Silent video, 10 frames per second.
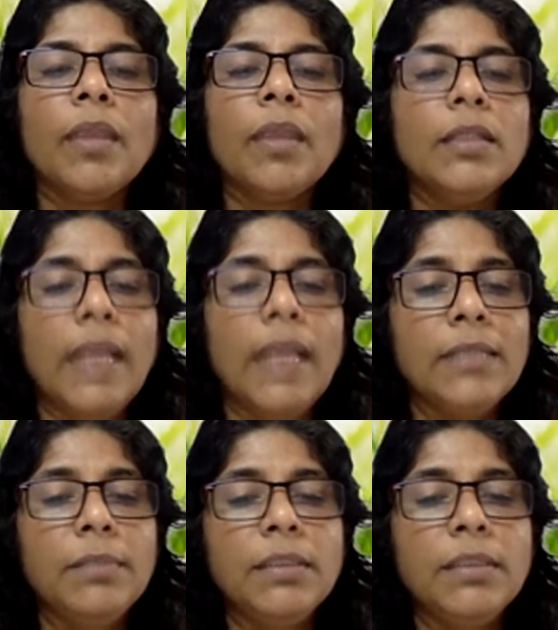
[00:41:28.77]
S
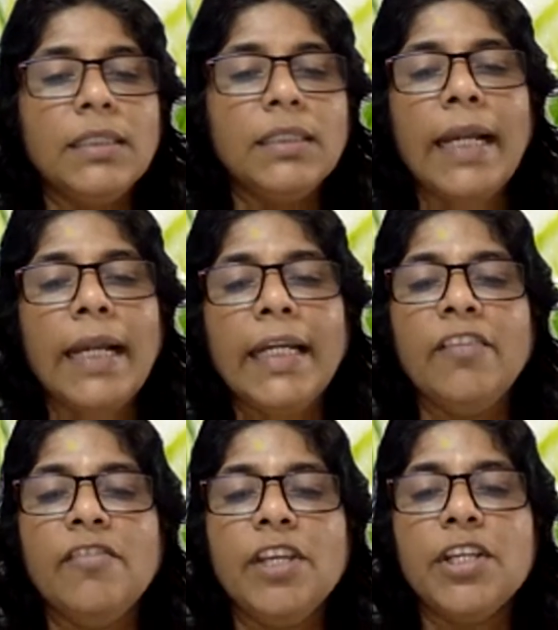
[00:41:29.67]
means the standard
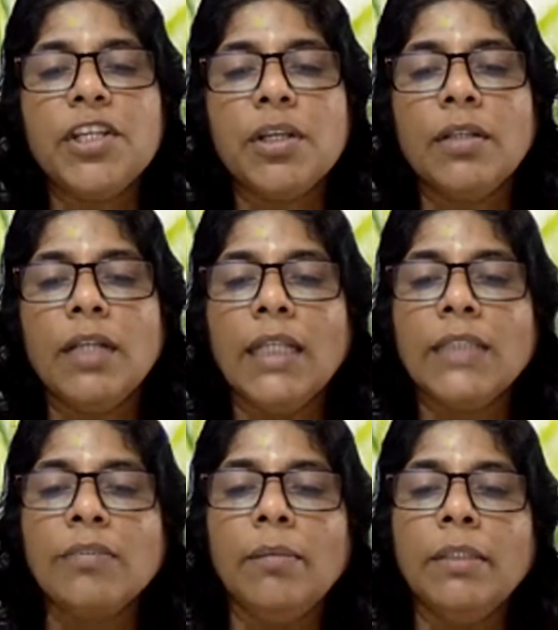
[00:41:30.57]
deviation.
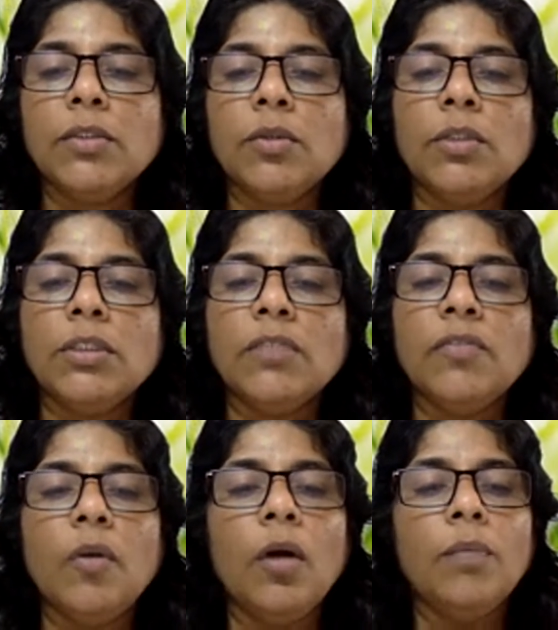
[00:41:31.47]
S1 means scores of
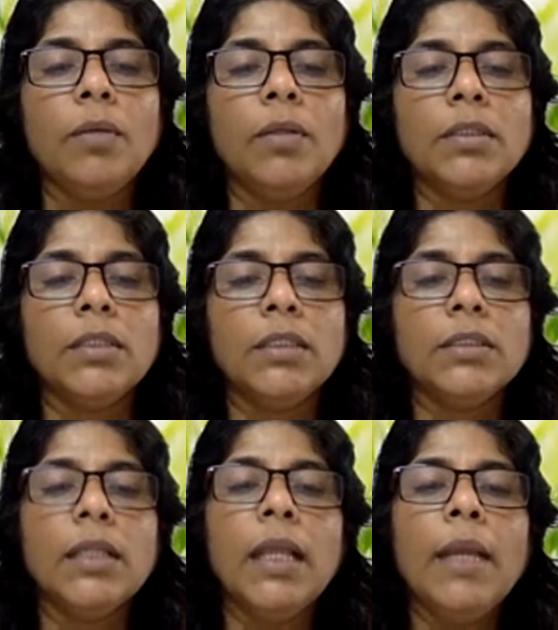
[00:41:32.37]
all persons.
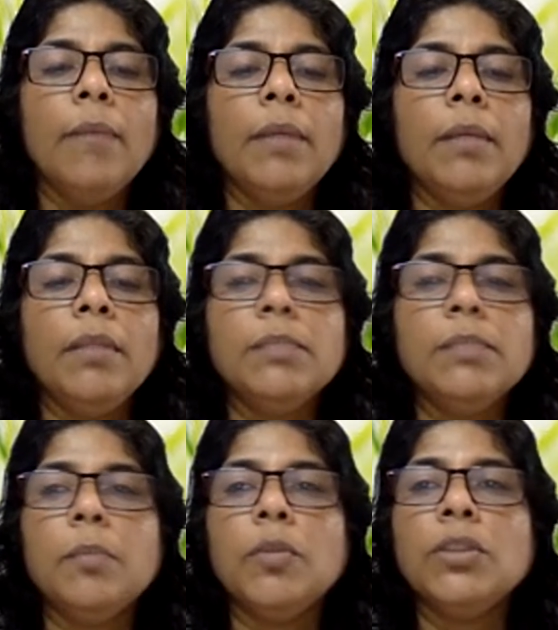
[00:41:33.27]
P means
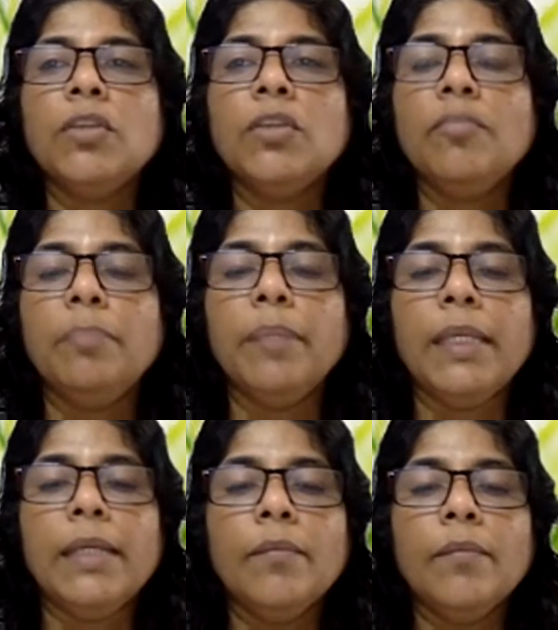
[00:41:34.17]
proportion of P.
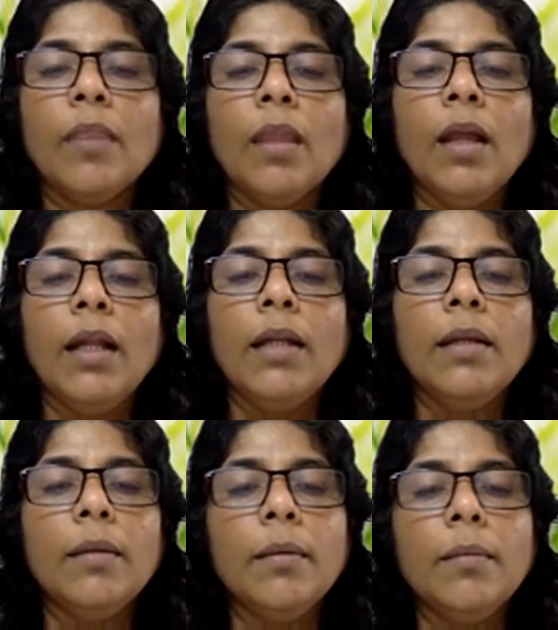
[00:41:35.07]

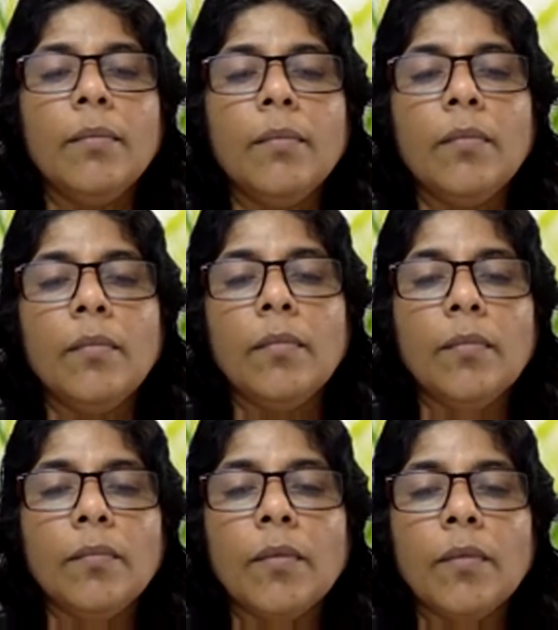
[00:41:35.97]
And
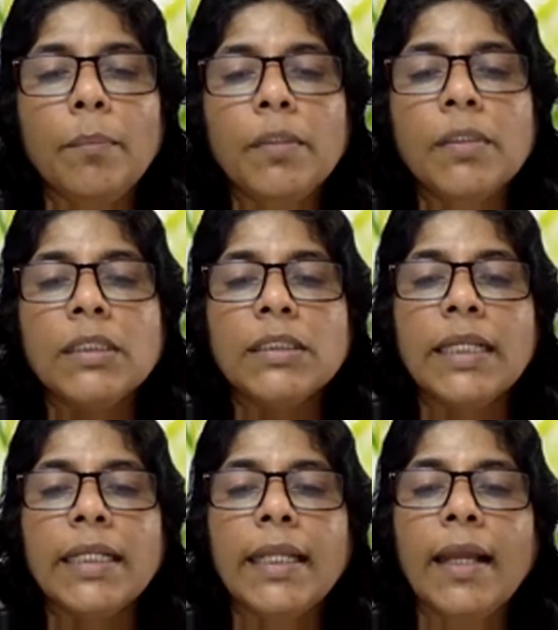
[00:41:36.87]
persons
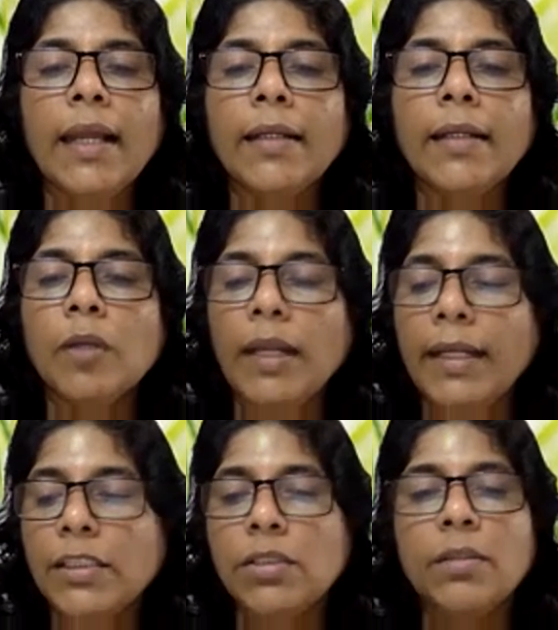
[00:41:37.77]
getting item
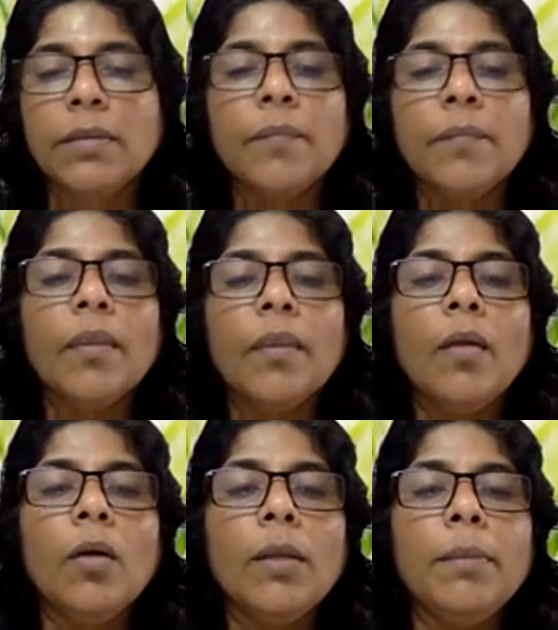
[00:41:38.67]
correct.
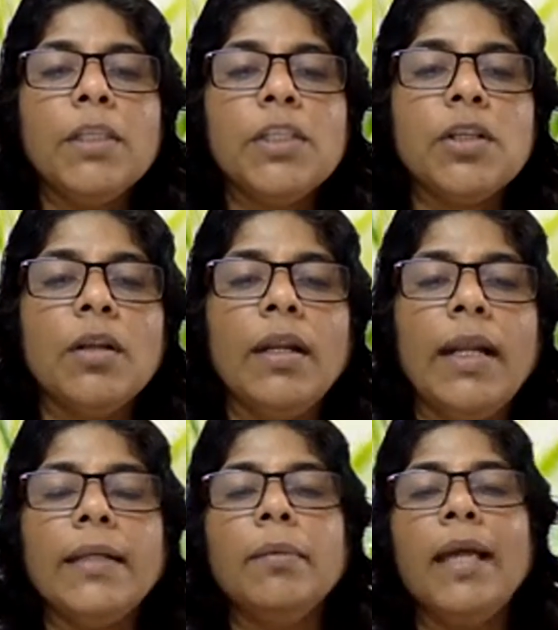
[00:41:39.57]
Okay, picture on
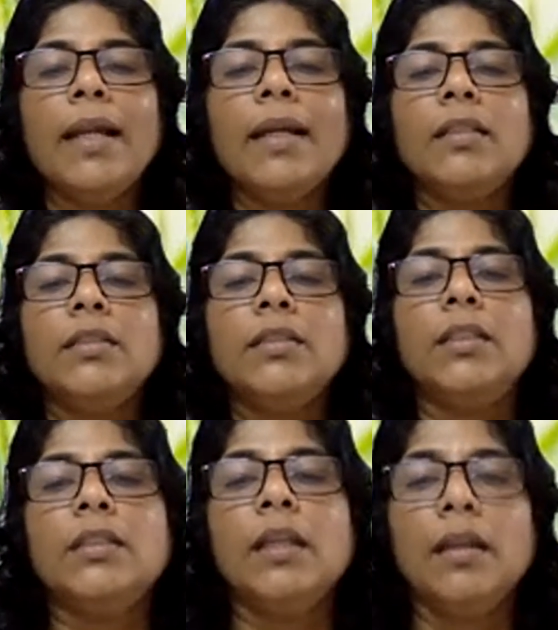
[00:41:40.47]
item
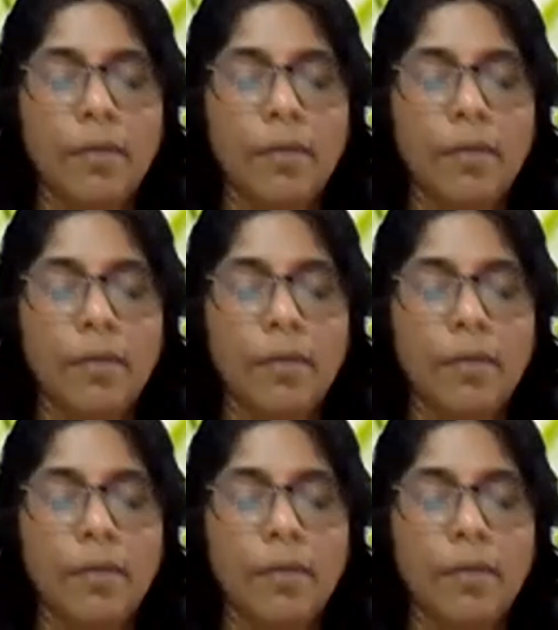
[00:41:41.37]
characteristics.